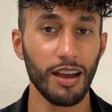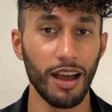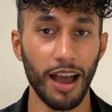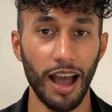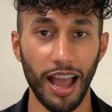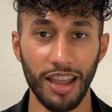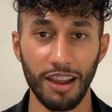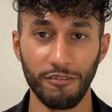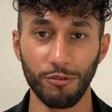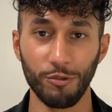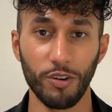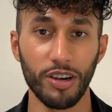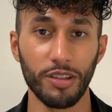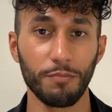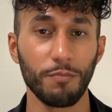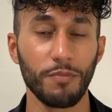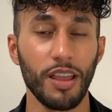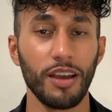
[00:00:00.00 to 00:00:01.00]
Hi
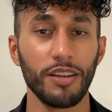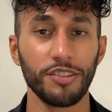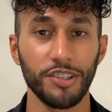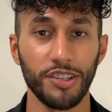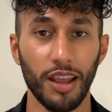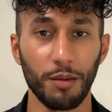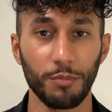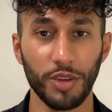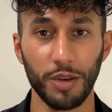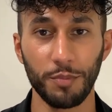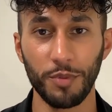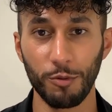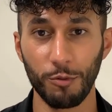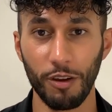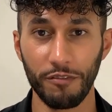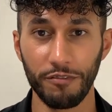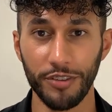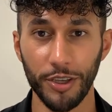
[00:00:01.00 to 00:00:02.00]
everyone. Today I'm going to be
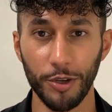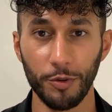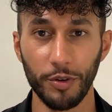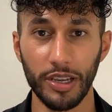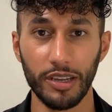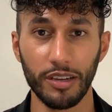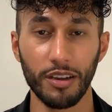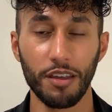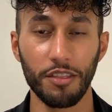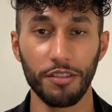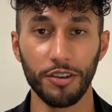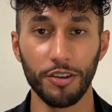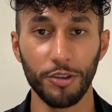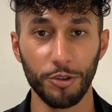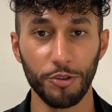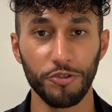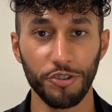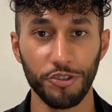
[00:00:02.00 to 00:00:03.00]
reviewing the
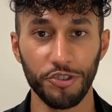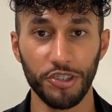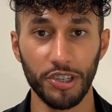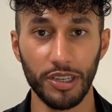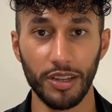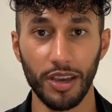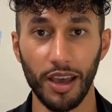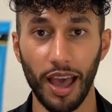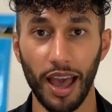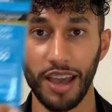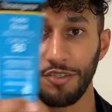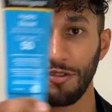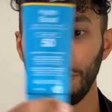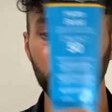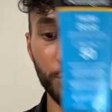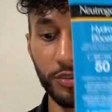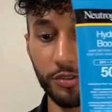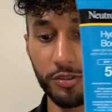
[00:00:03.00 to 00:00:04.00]
Neutrogena
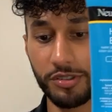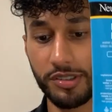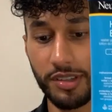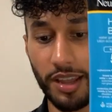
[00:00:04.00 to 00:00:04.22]
Hydro Boost